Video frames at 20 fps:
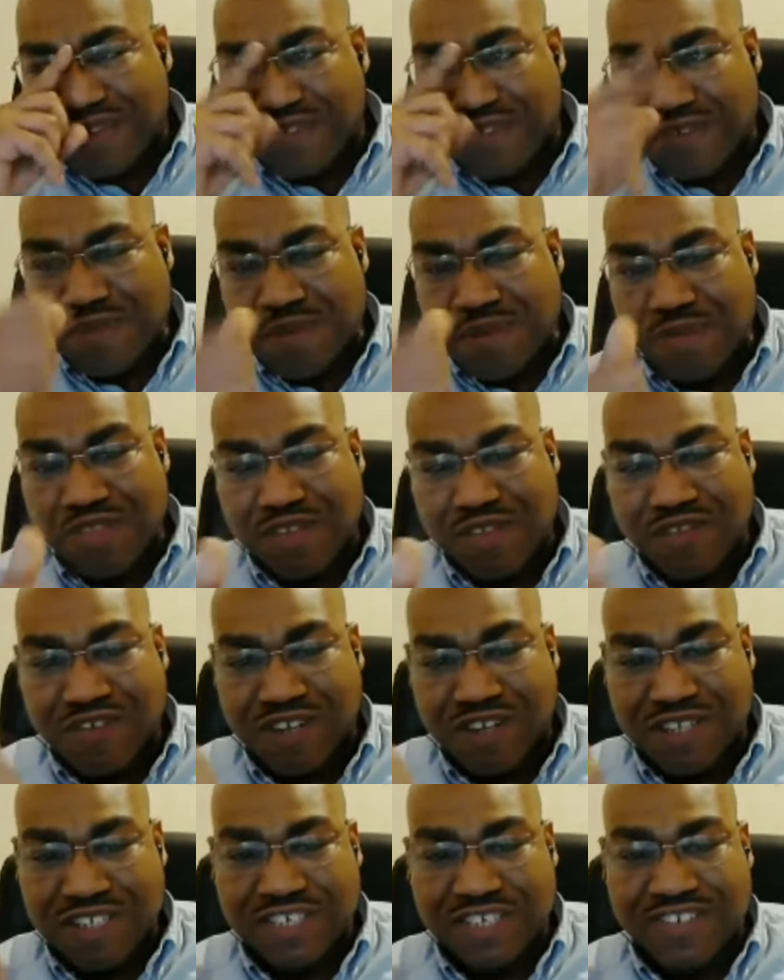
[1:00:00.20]
Remember the
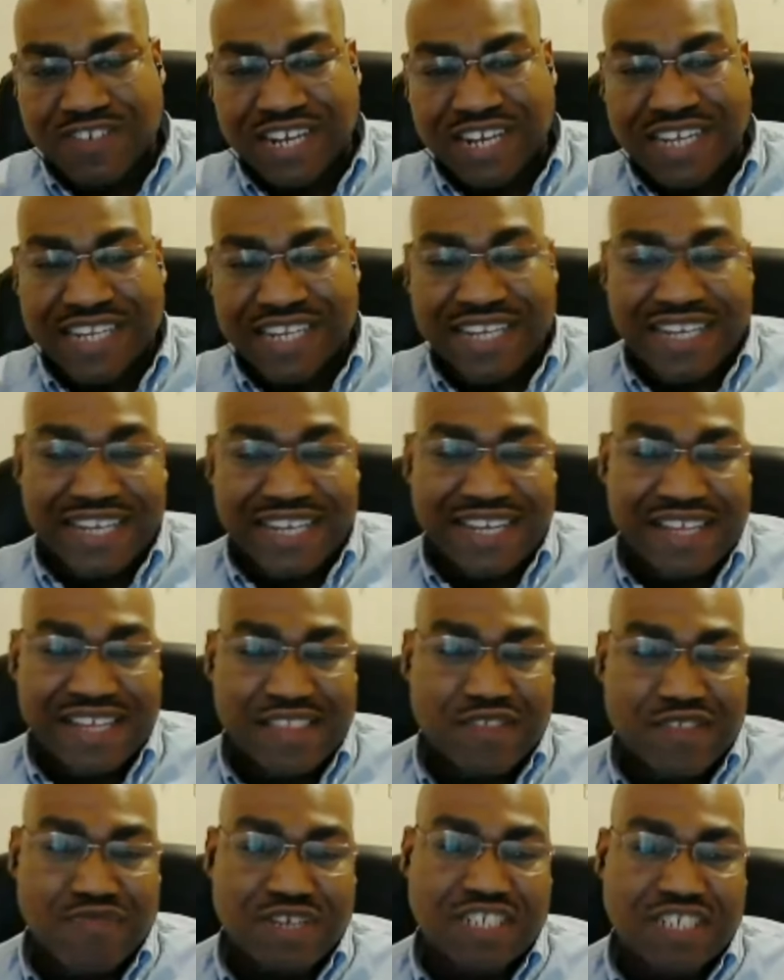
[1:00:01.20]
vanilla drain.
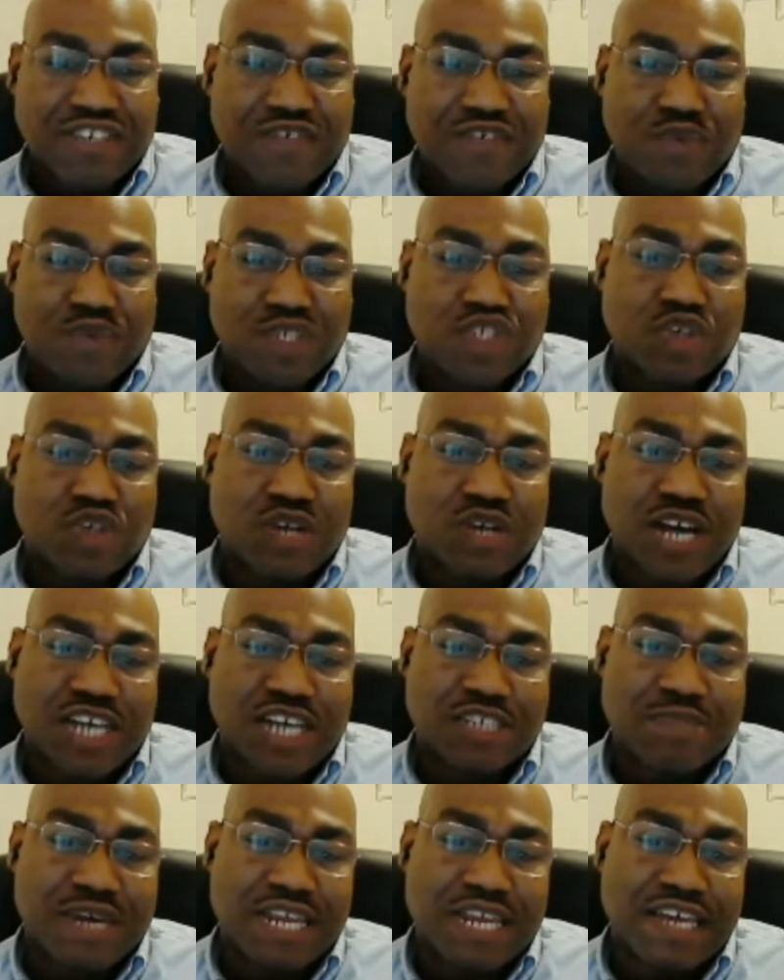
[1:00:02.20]
The reason Whistler
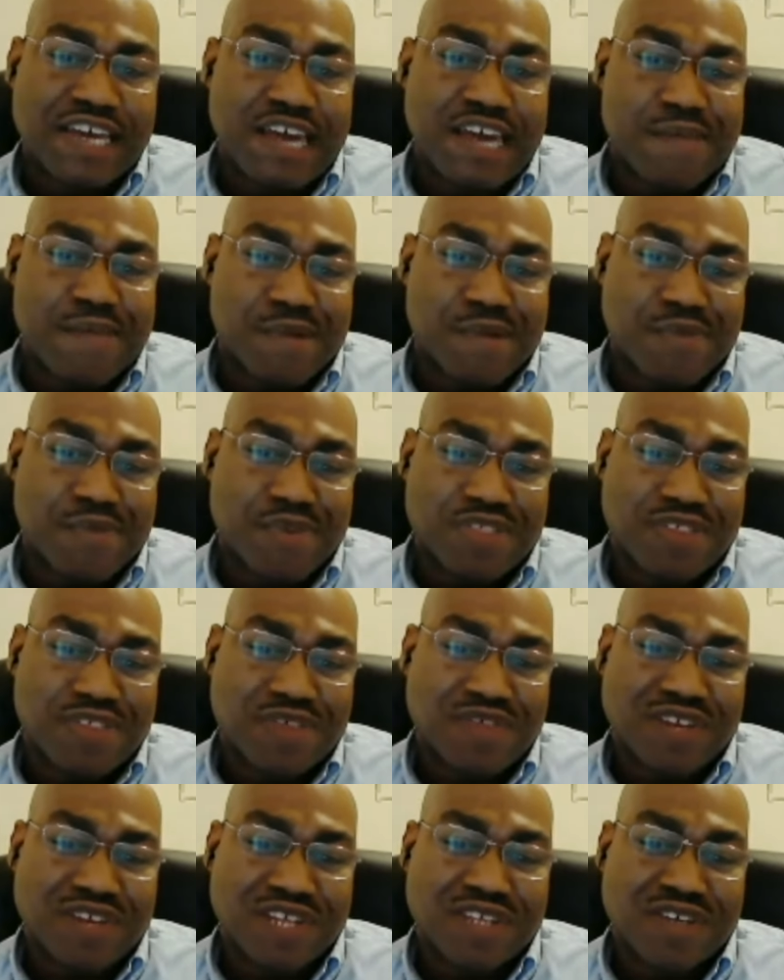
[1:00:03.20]
Cosmetic came up with
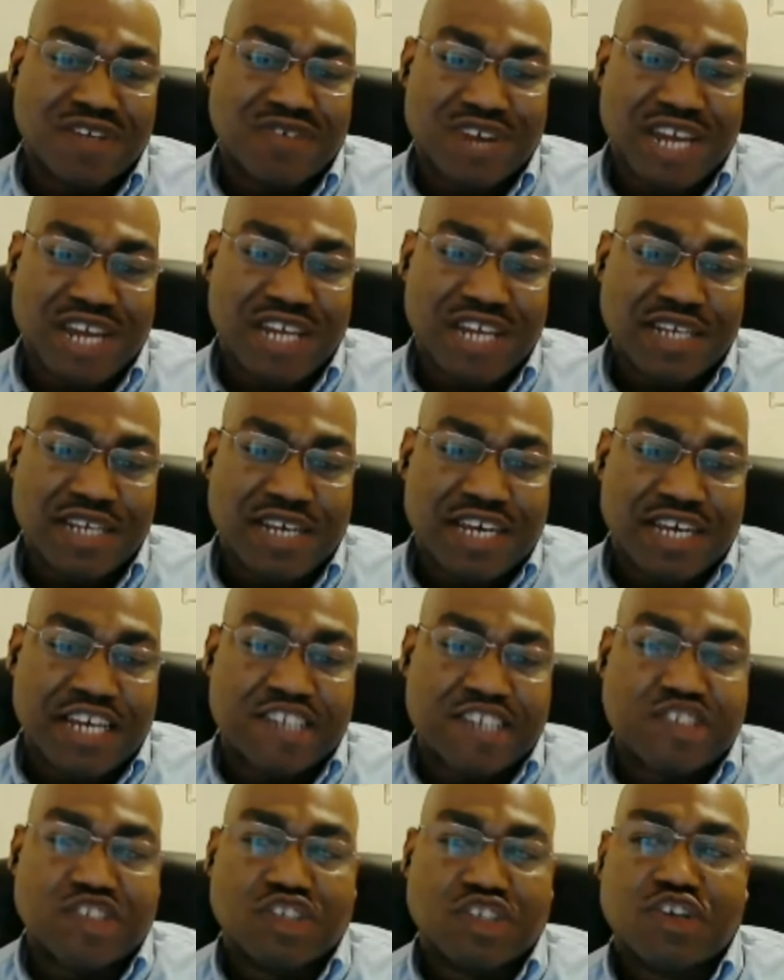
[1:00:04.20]
Vanilla Rain
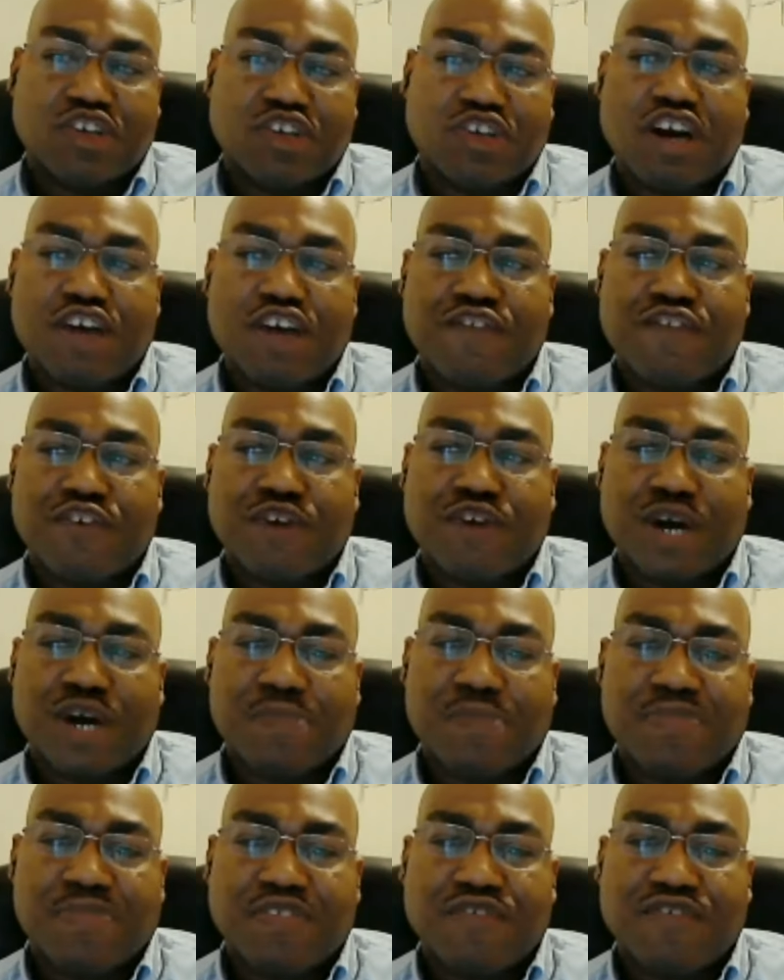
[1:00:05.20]
is to cover
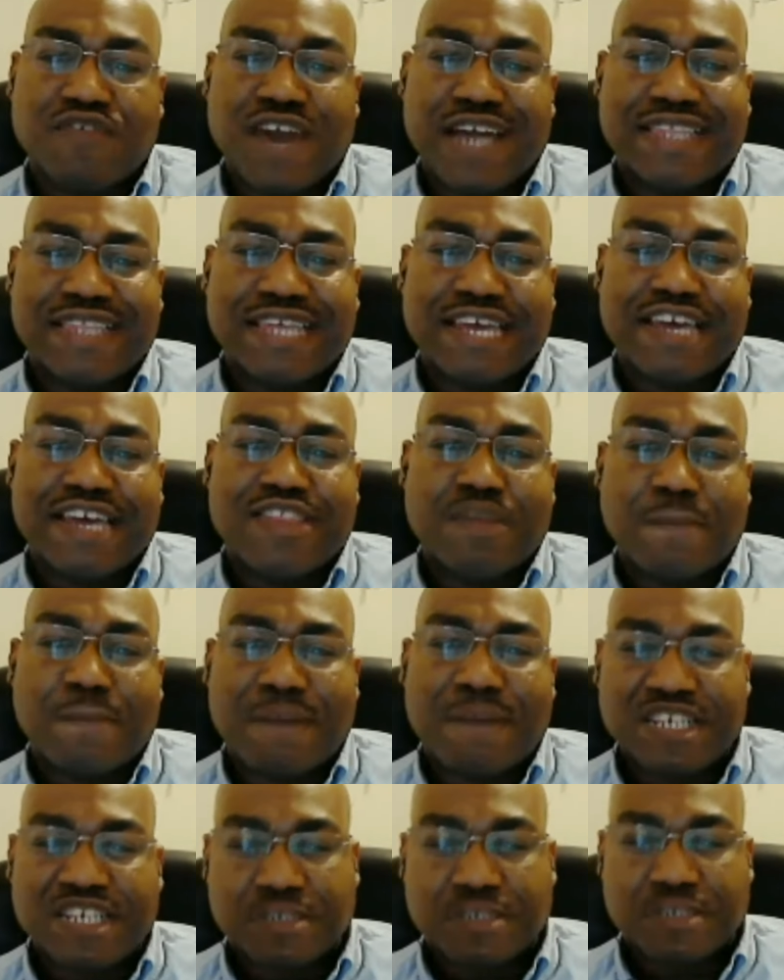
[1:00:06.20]
up the fact that in the
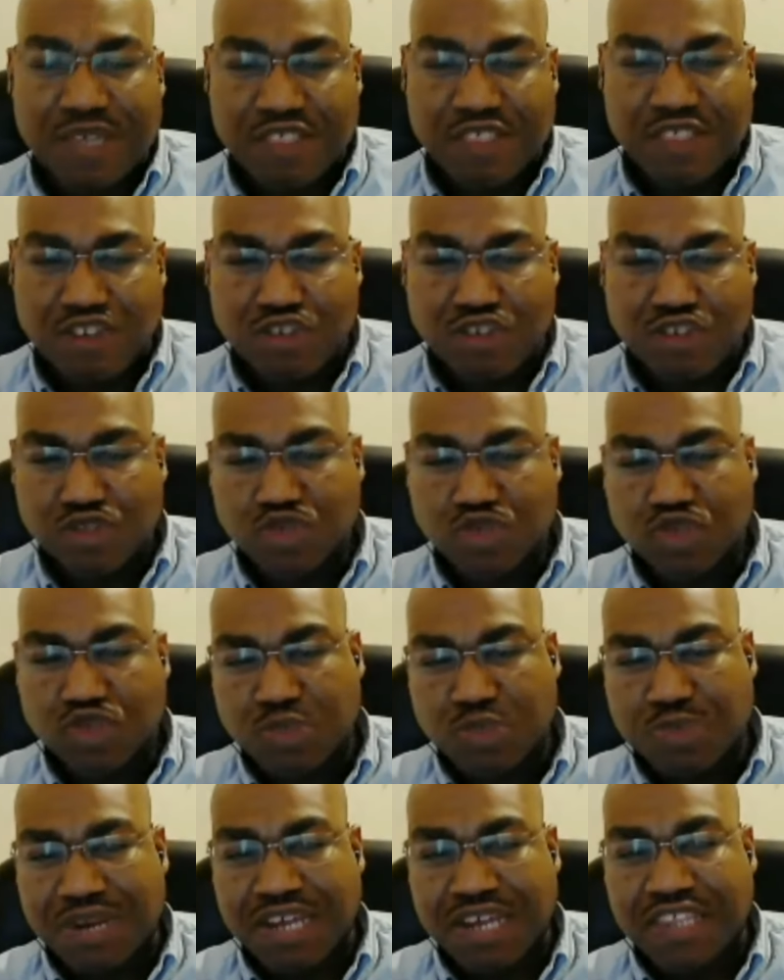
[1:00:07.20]
basement, the news
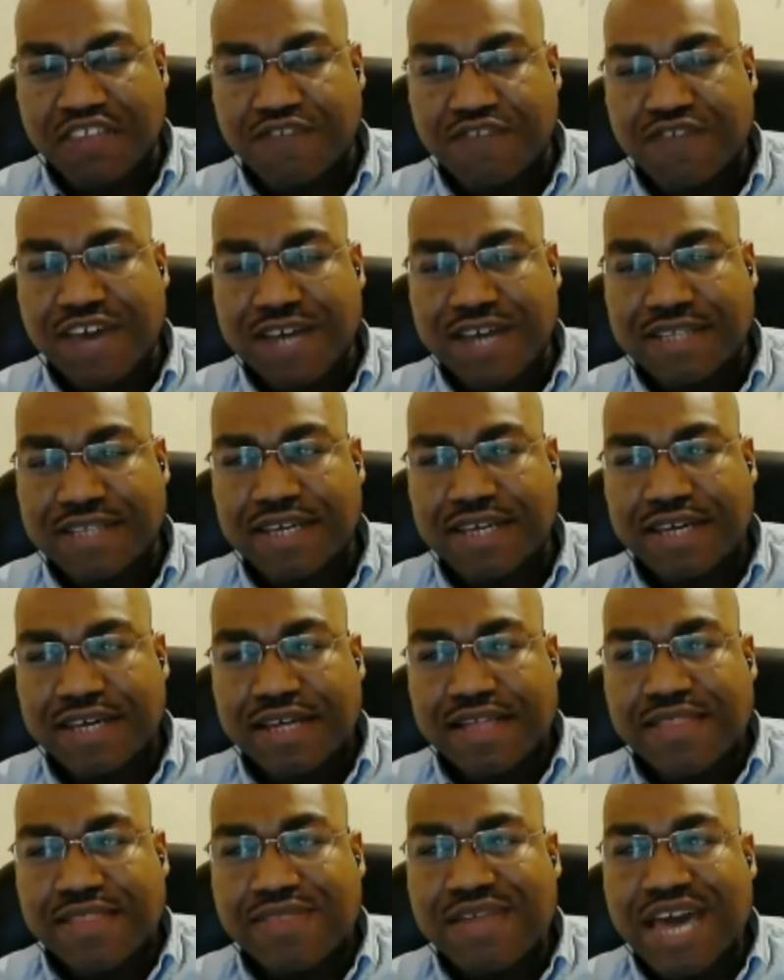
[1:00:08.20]
was spreading the fact
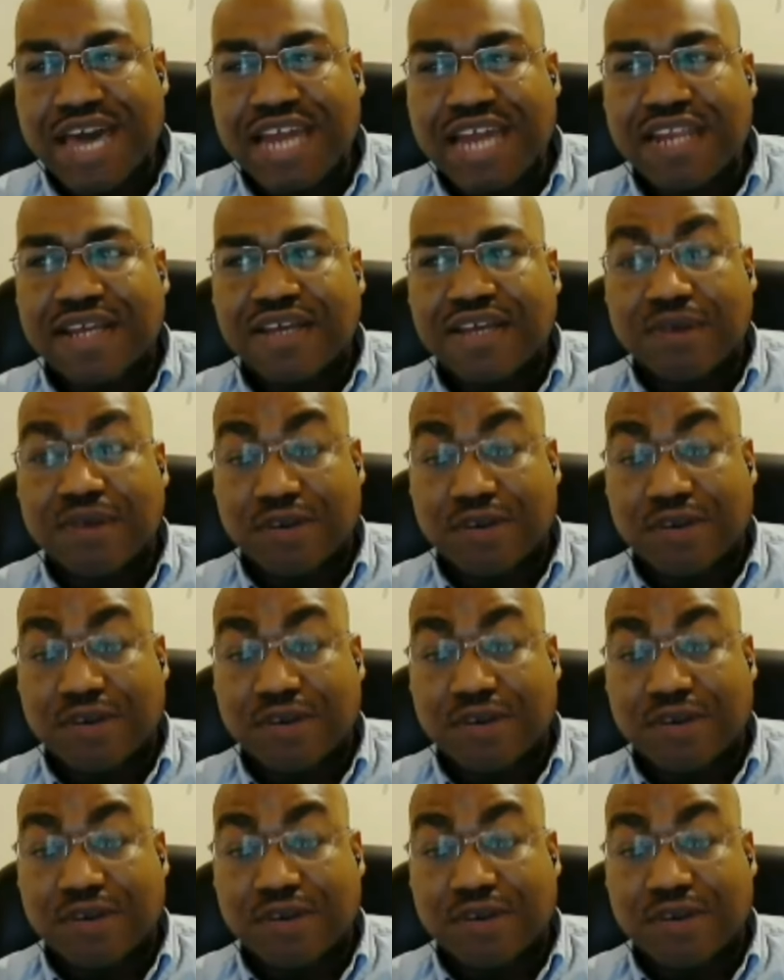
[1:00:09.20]
that,